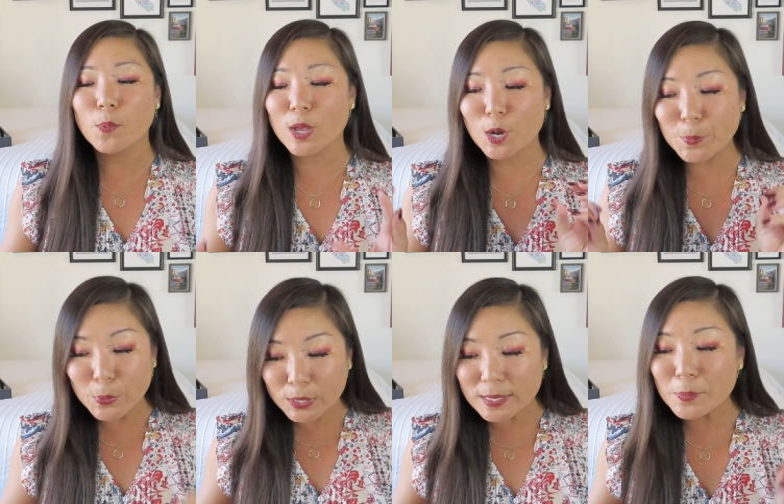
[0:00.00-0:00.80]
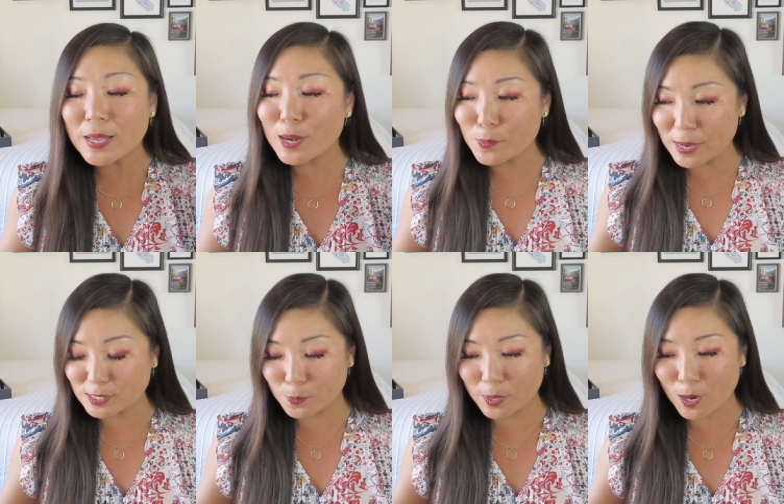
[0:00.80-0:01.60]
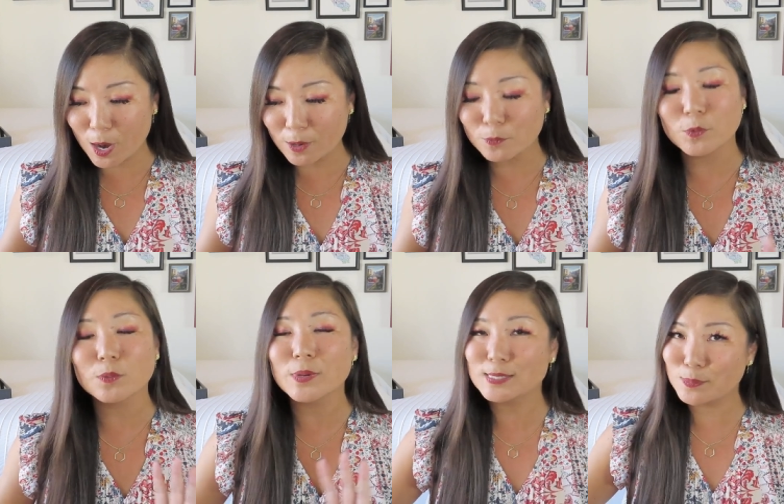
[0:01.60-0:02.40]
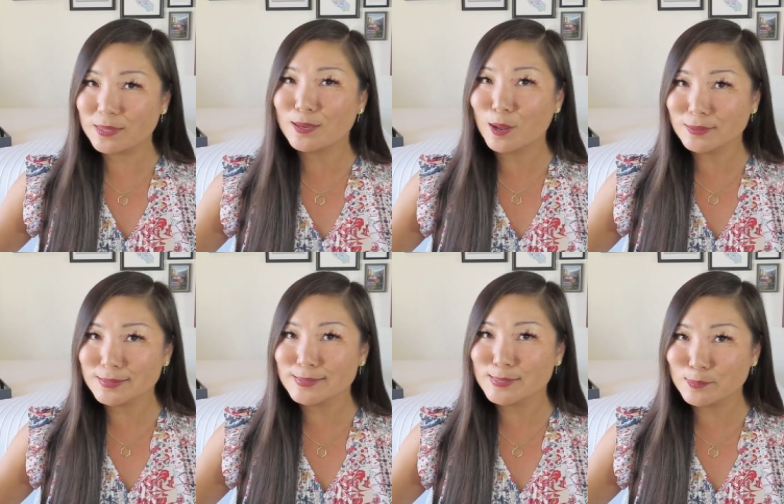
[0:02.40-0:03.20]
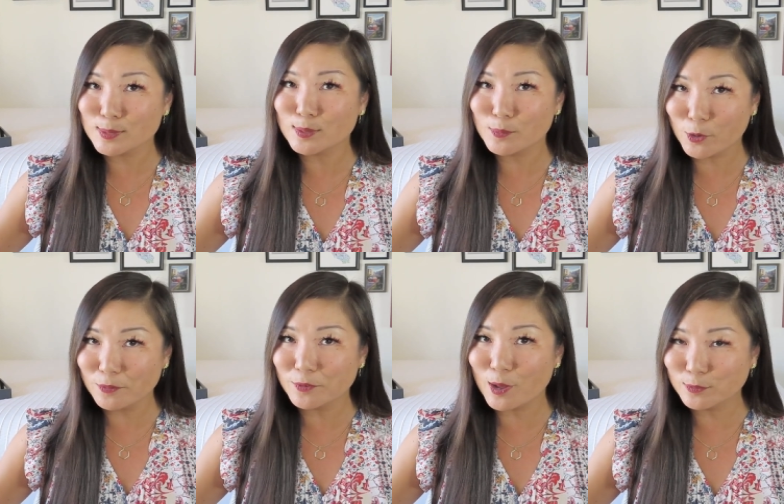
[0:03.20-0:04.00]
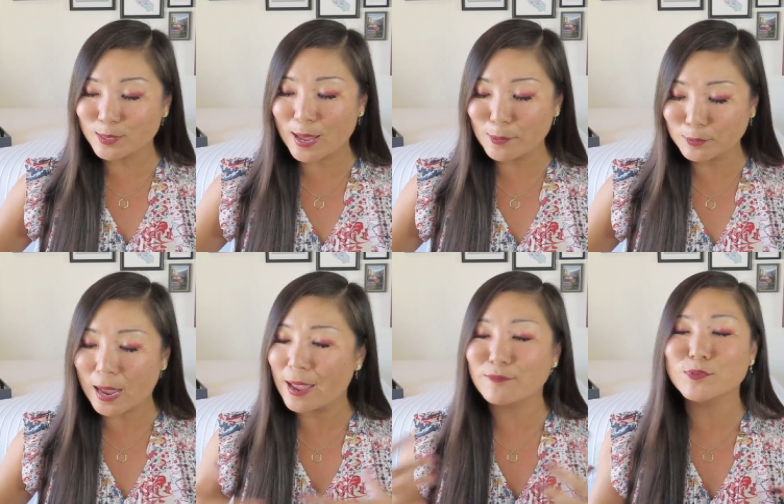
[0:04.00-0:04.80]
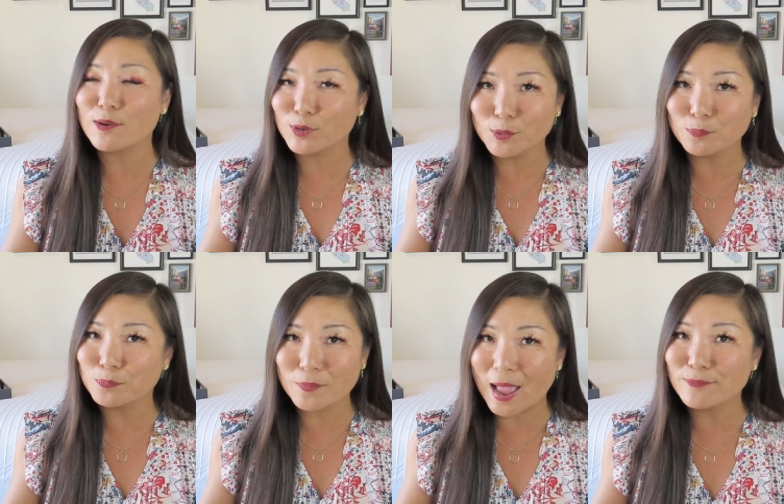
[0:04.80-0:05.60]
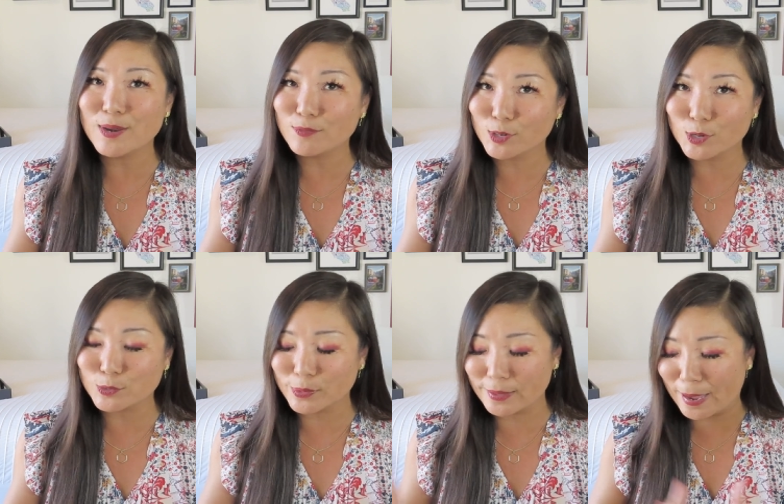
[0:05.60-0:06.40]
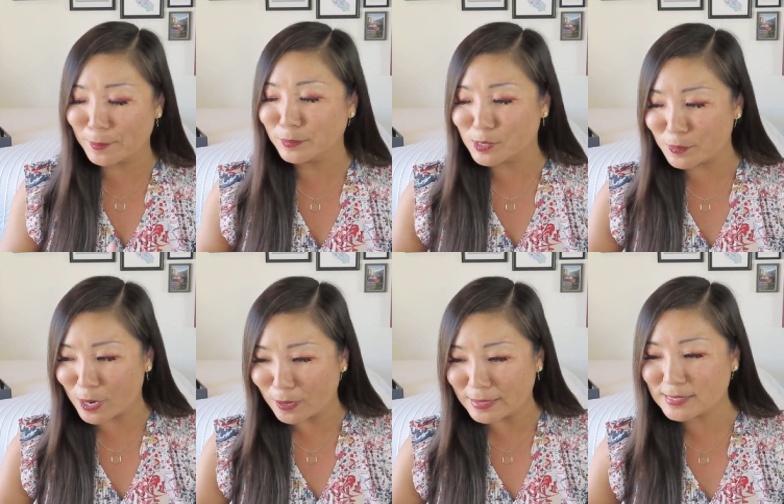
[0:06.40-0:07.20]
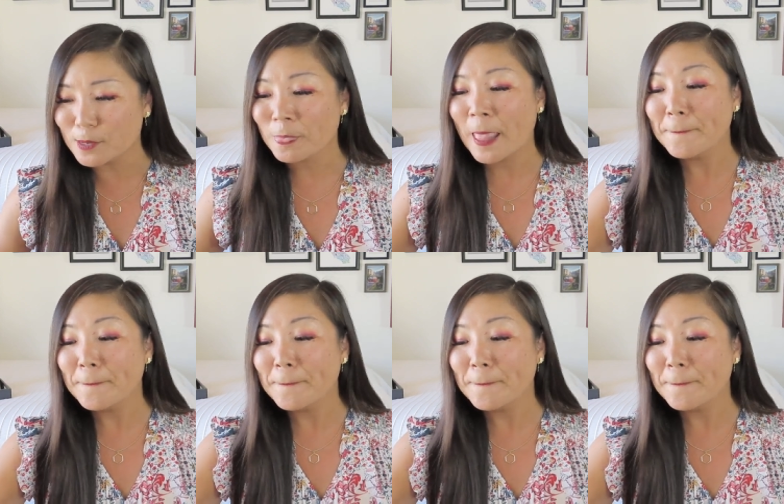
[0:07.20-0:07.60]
We got our booklet, we got our recipe card with a recipe that honestly seems a little more involved than I would, I have never, I've never cooked with a lamb, to be honest.